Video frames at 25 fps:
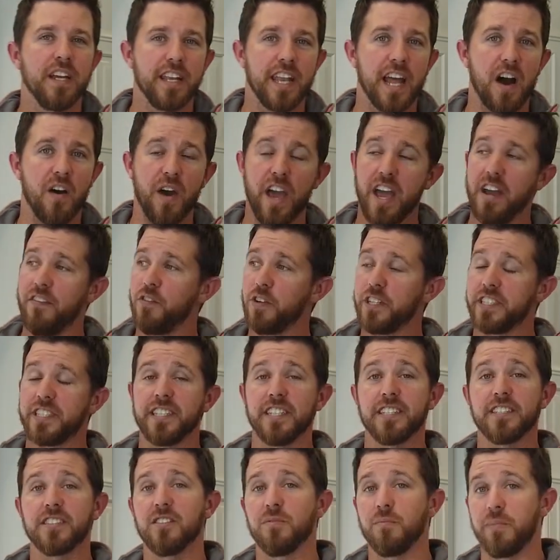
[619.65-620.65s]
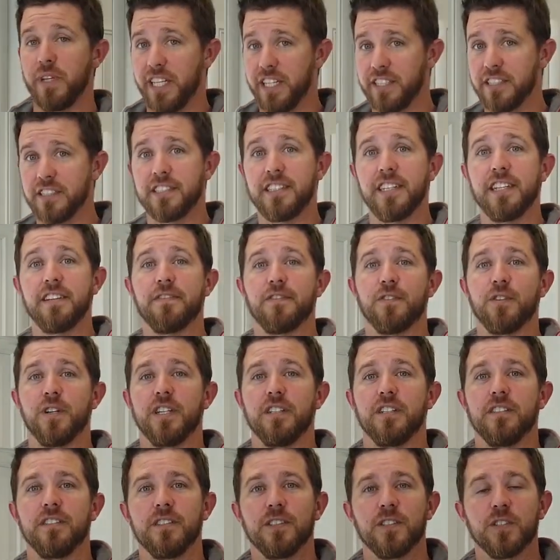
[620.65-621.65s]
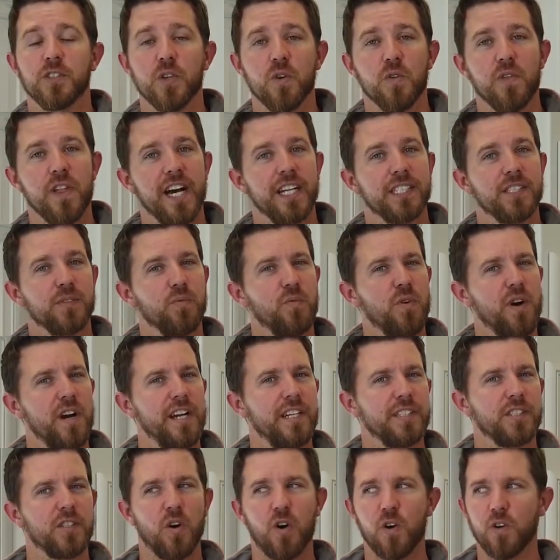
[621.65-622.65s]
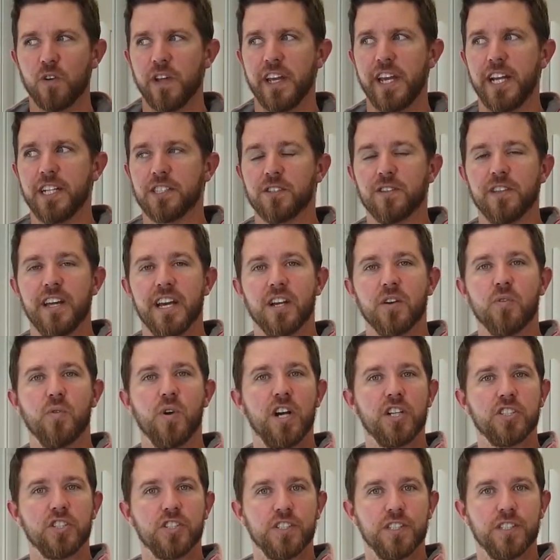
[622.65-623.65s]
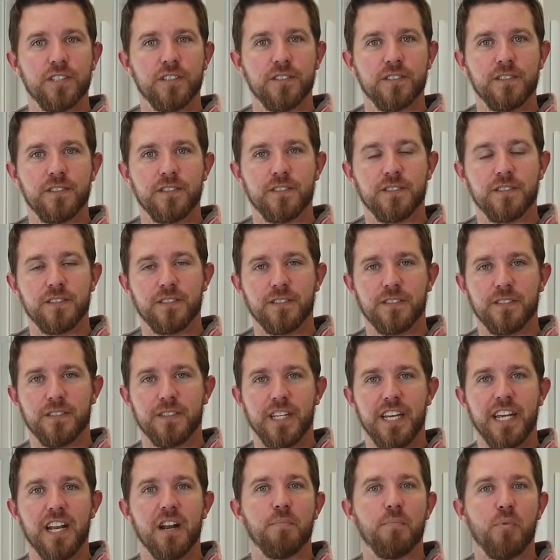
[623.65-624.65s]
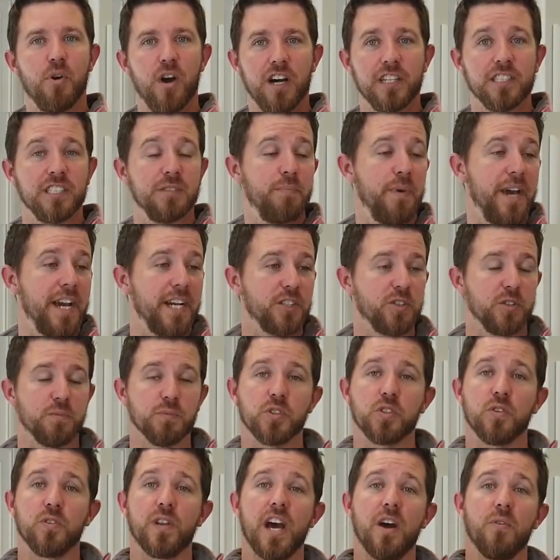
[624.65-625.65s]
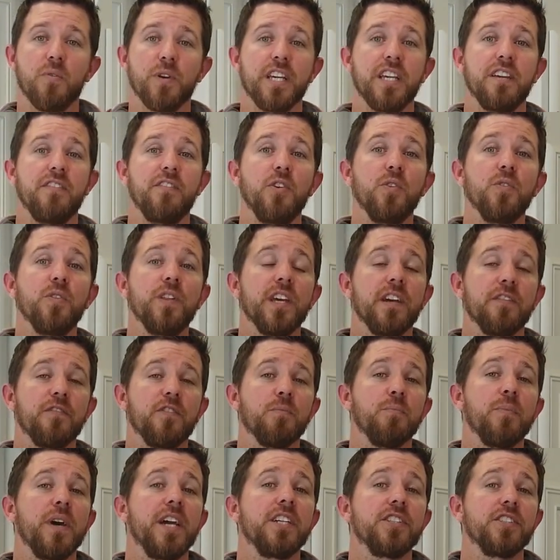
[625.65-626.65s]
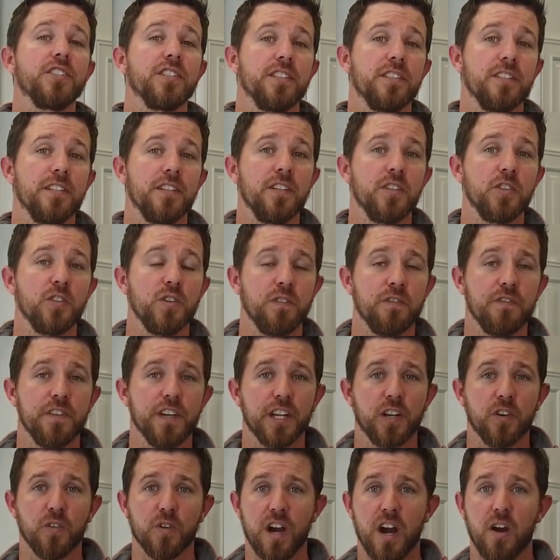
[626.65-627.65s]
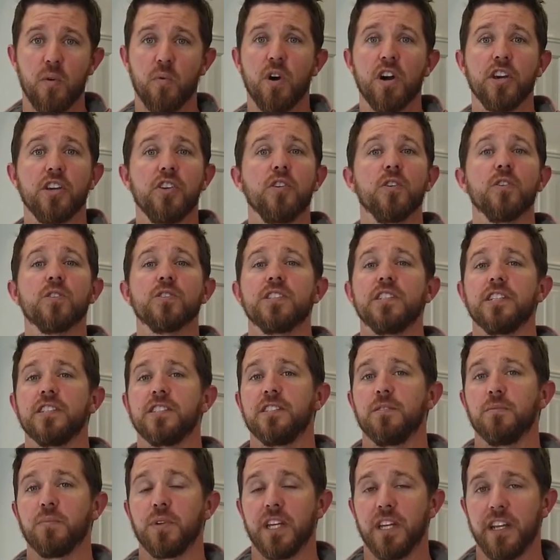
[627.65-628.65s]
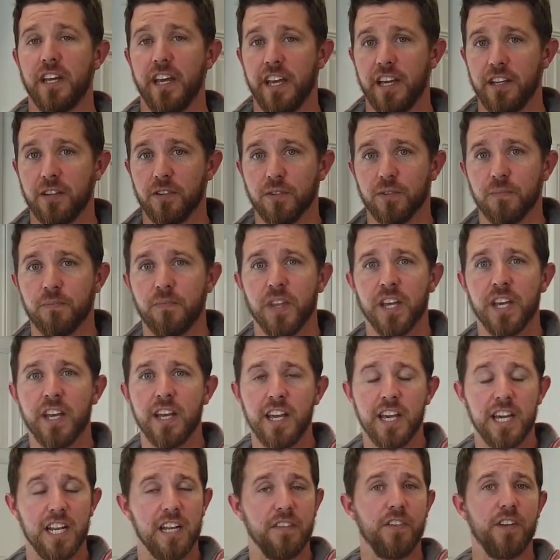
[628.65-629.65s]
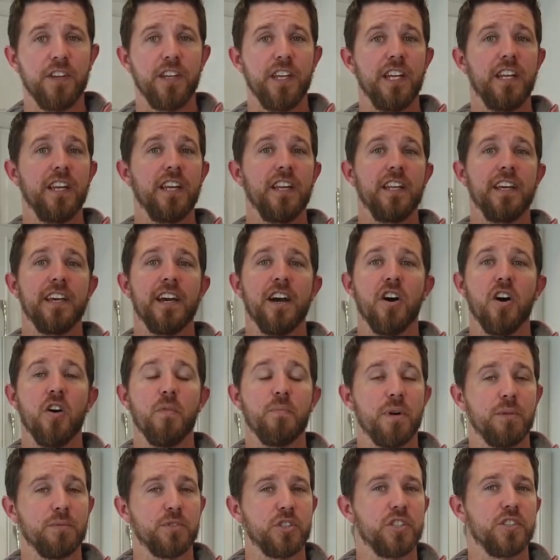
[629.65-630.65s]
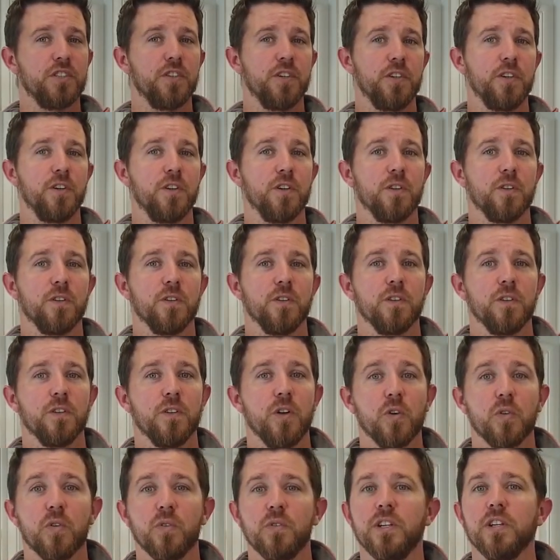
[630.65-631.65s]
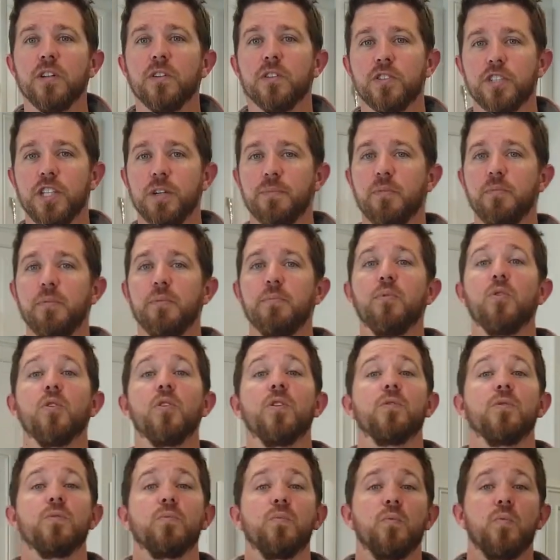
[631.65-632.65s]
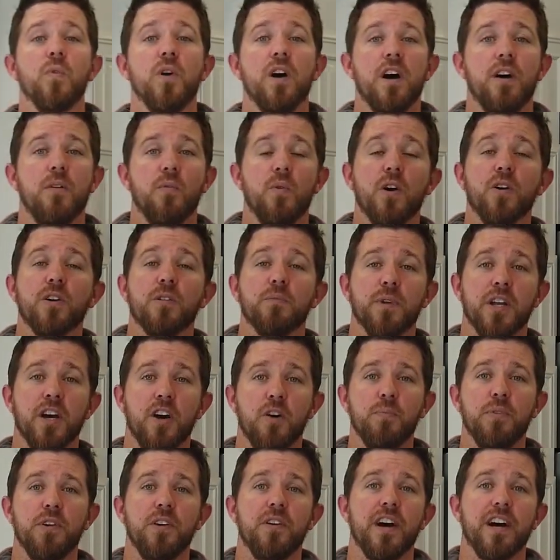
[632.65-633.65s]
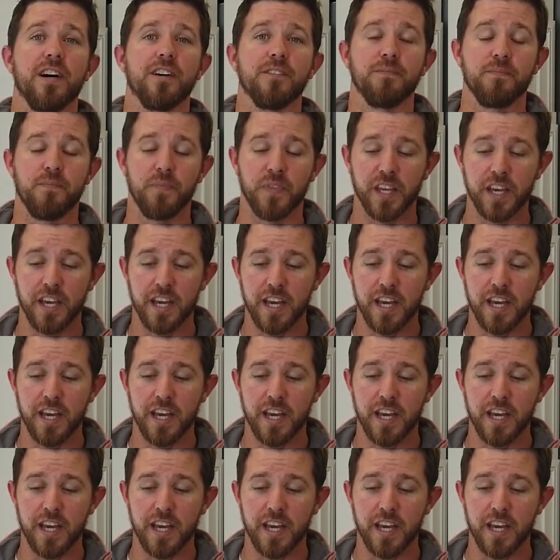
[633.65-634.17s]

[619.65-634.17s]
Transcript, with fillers: Now every system is different, so that's why it's hard to answer that question in a broad spectrum. So now we give you the information to figure out what your system can handle. And if you need any help, I'm sure your local dealership will be more than uh, welcome to help you out.